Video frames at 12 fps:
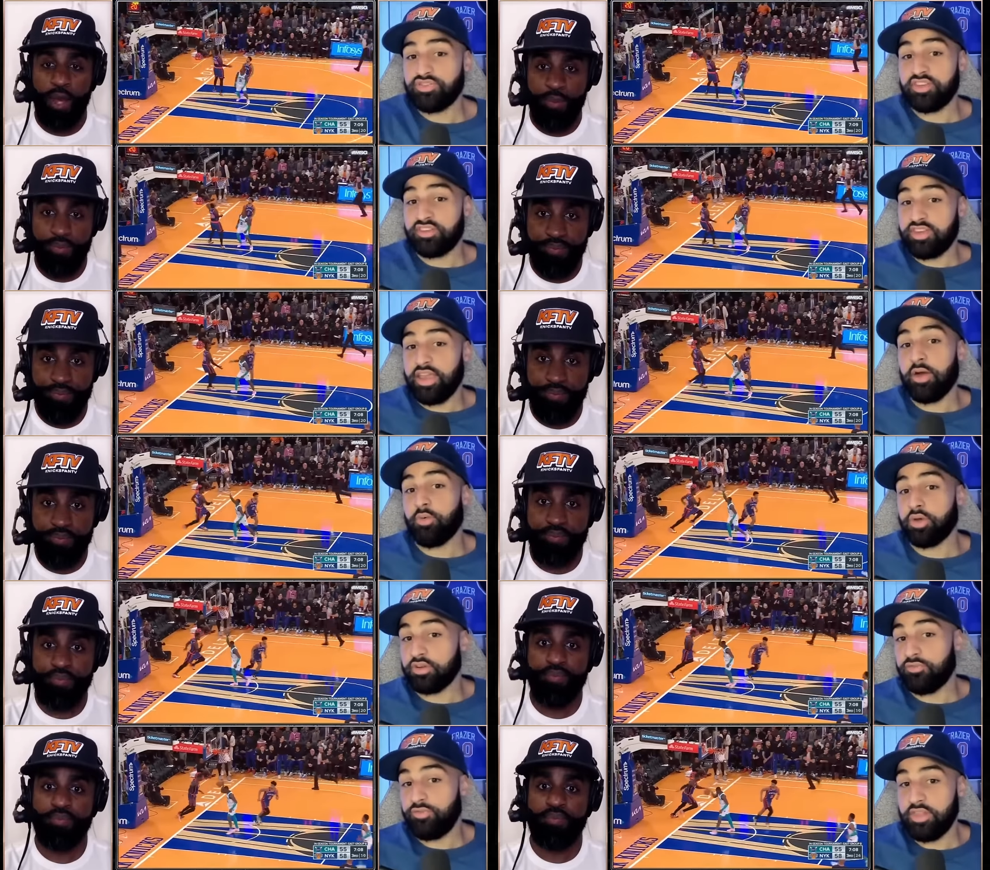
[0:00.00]
Speaker 1: yeah. to see how we're going
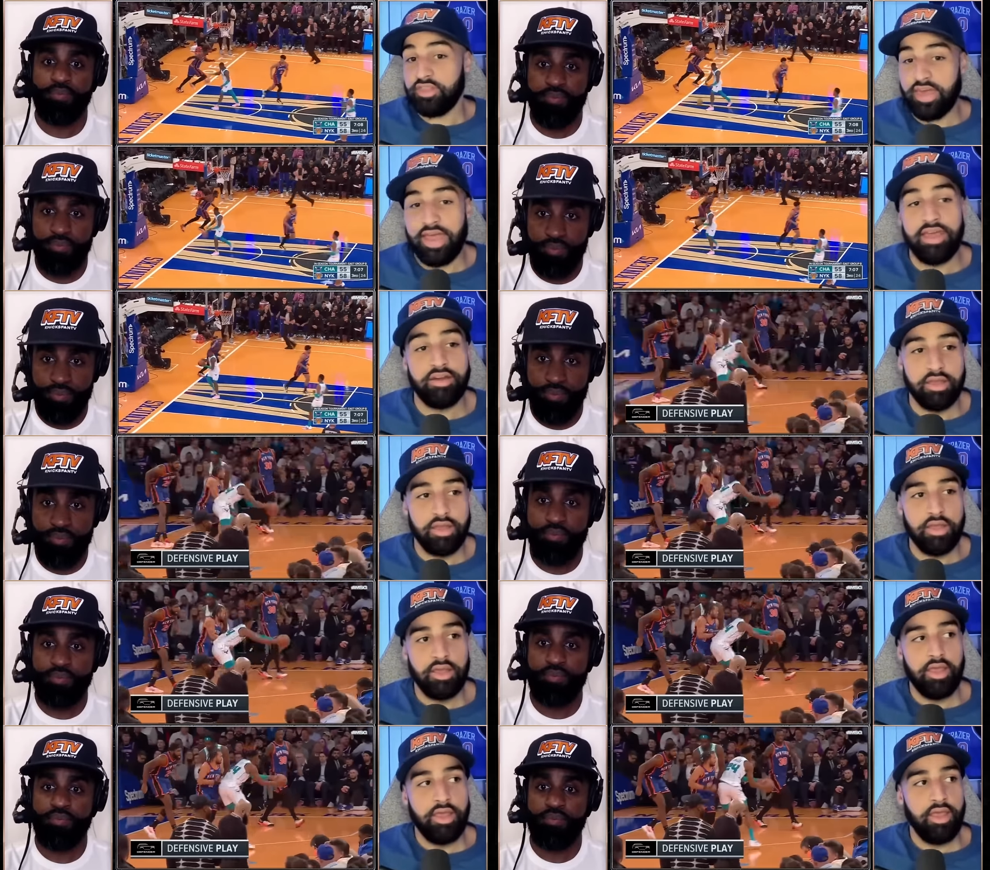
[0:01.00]
to defend that
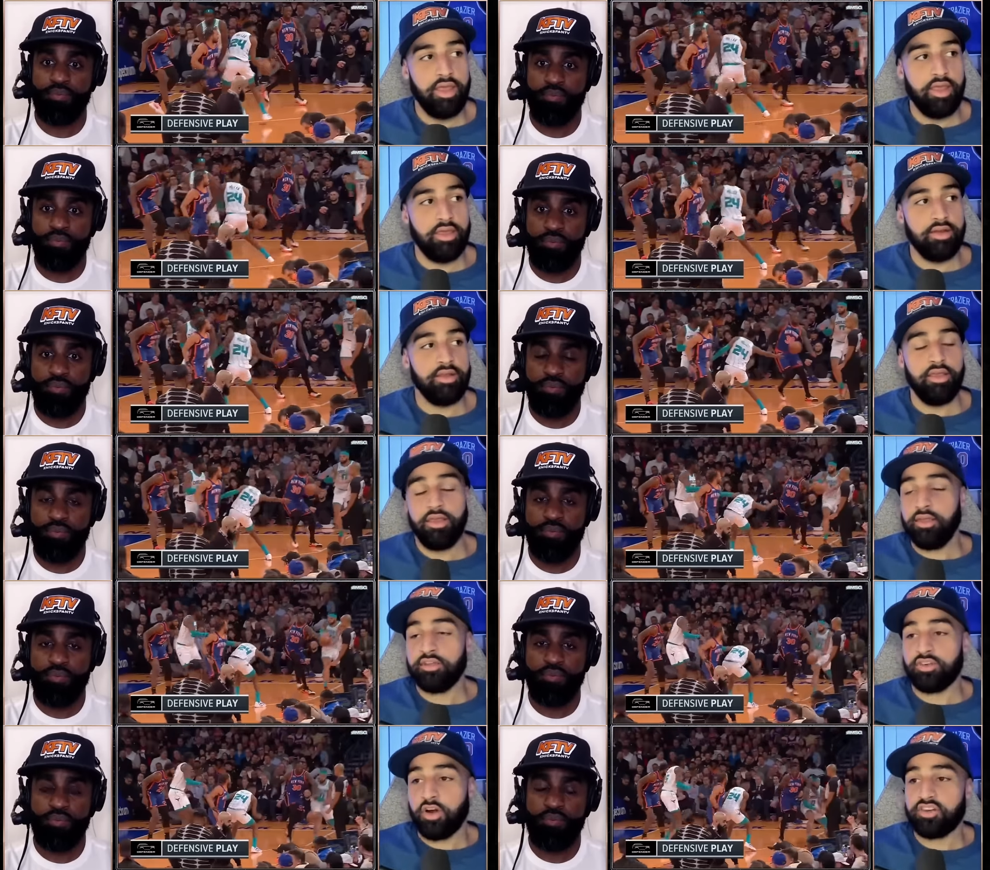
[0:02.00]
and
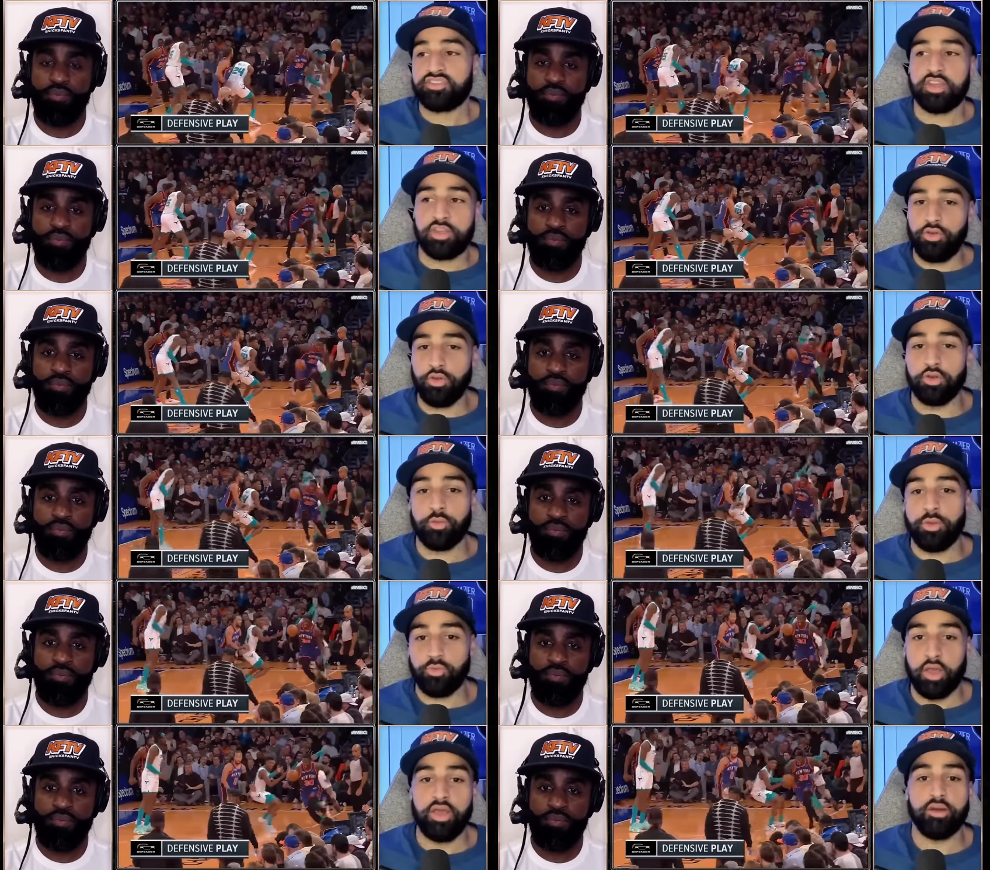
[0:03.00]
is our second unit going to be
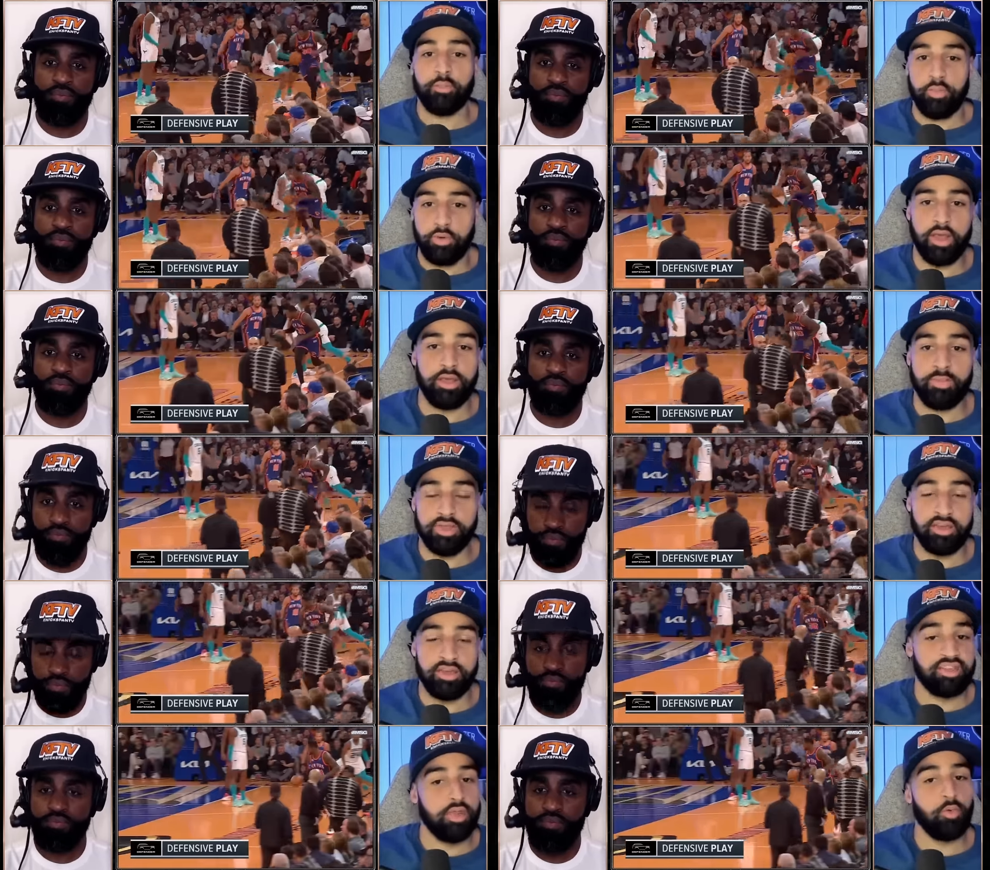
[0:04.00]
ready to play
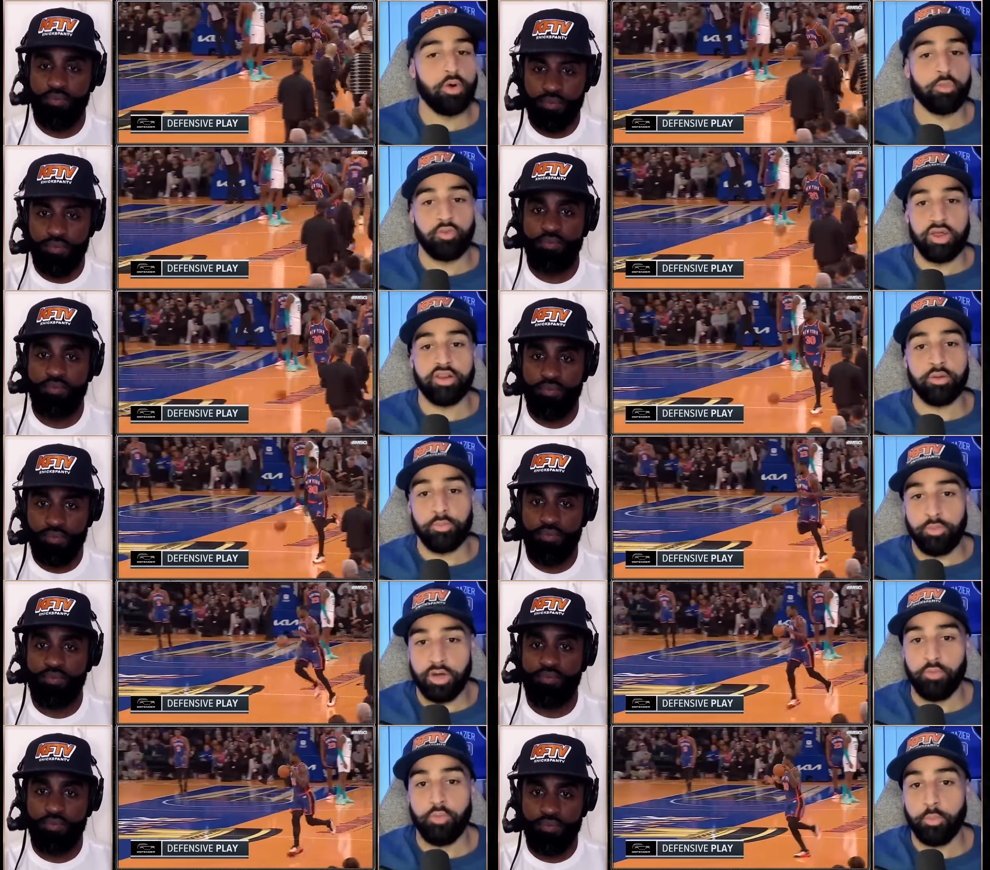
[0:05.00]
because they weren't ready to
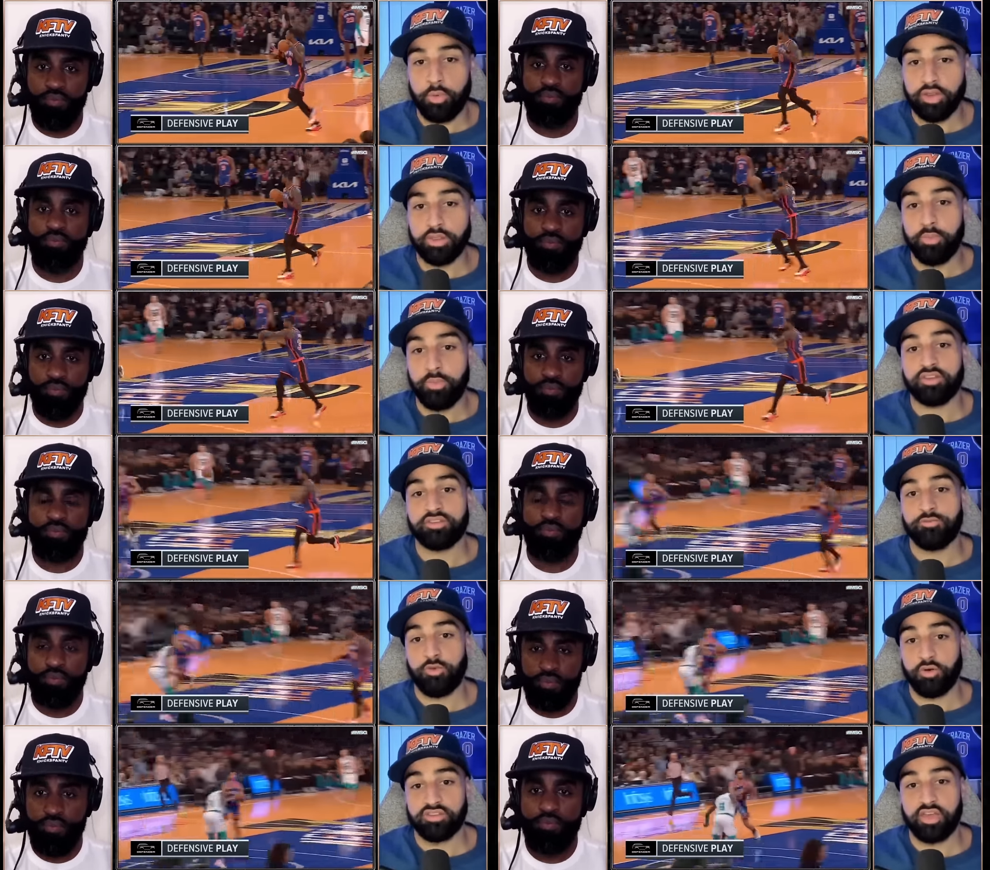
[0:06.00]
play when we played the Bucks the
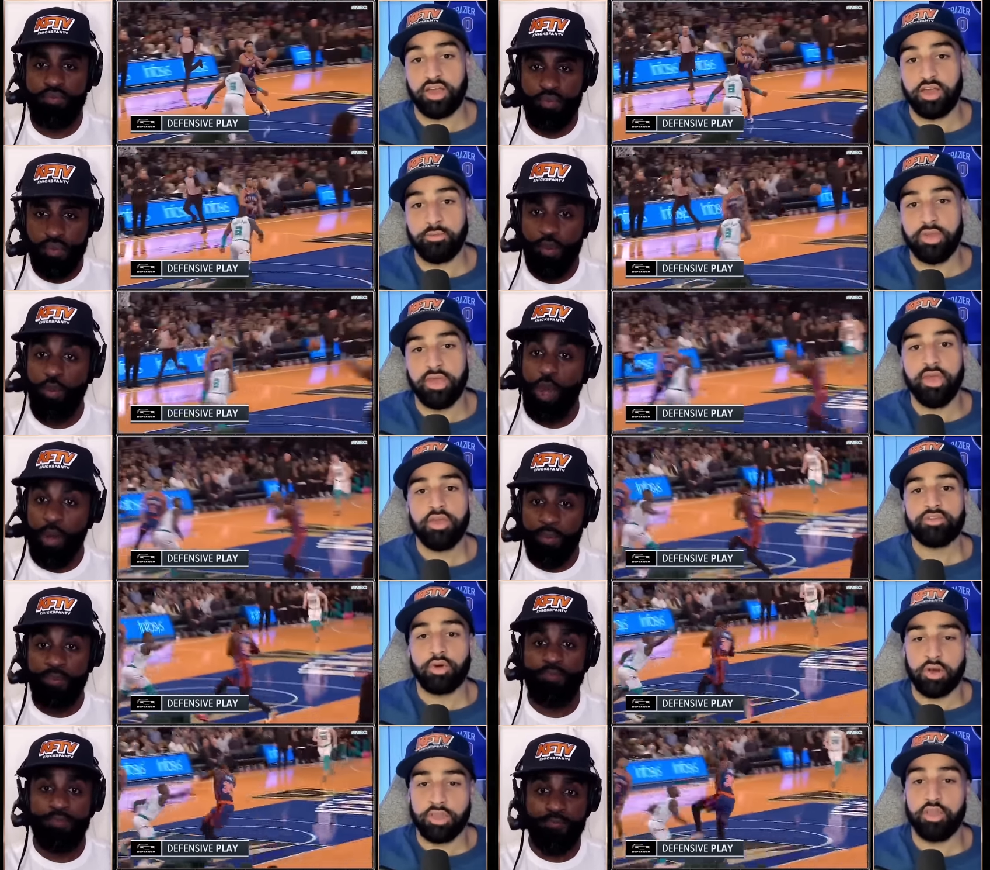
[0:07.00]
first time. Right.
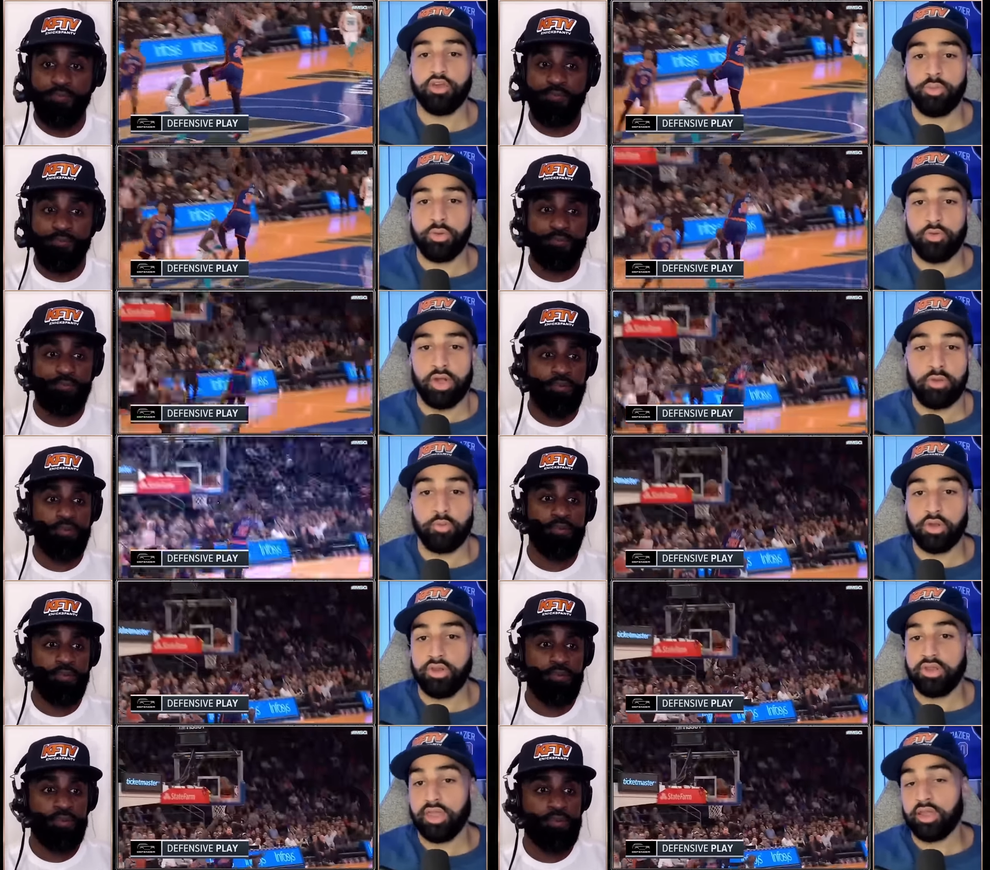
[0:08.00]
So are they going to be ready where
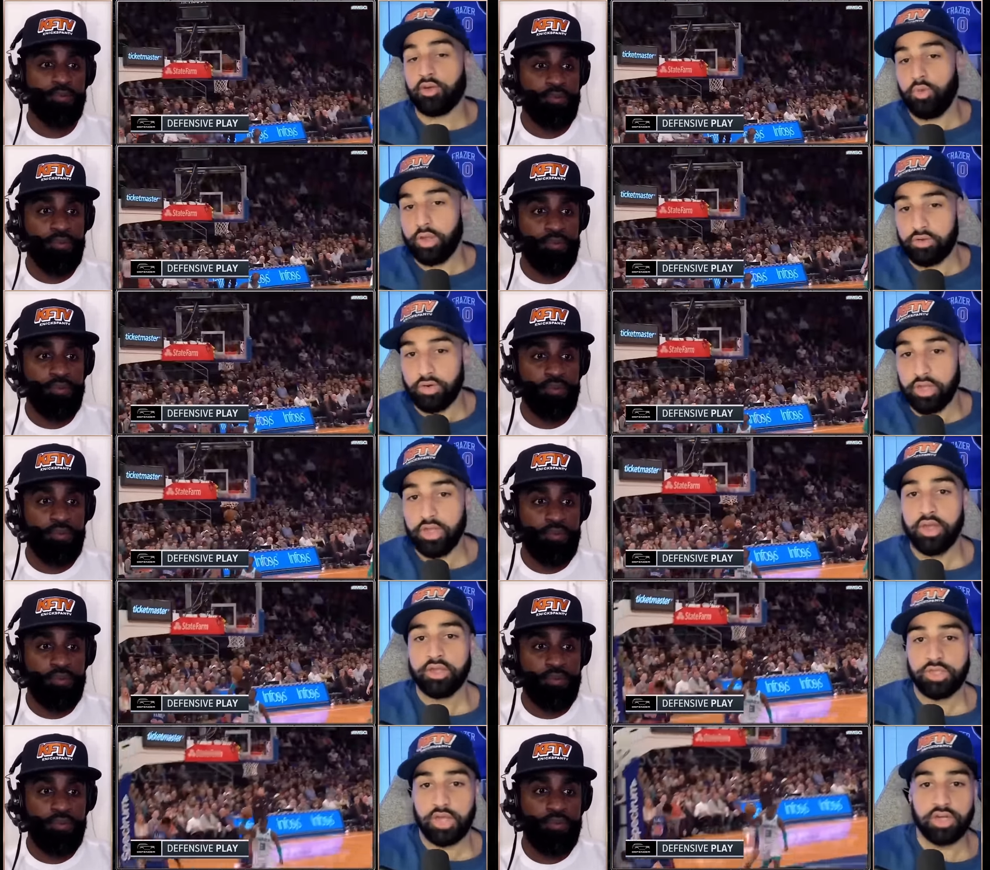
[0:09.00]
you get Quickley
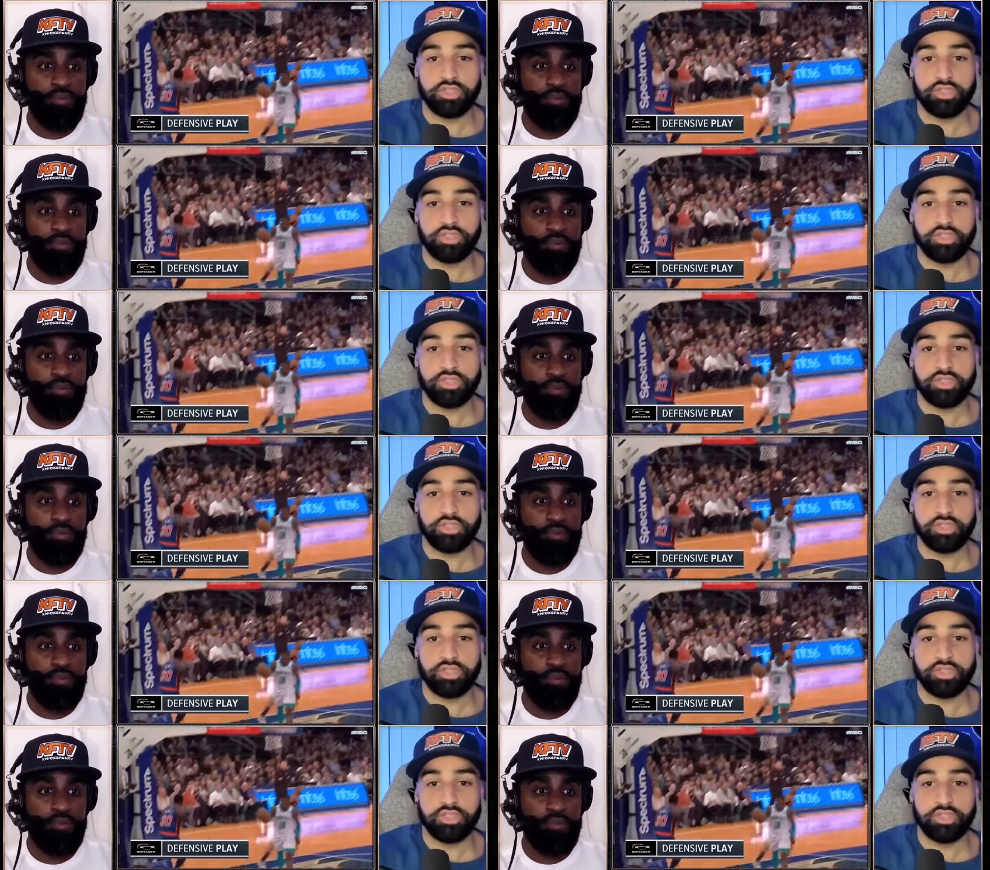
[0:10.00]
Josh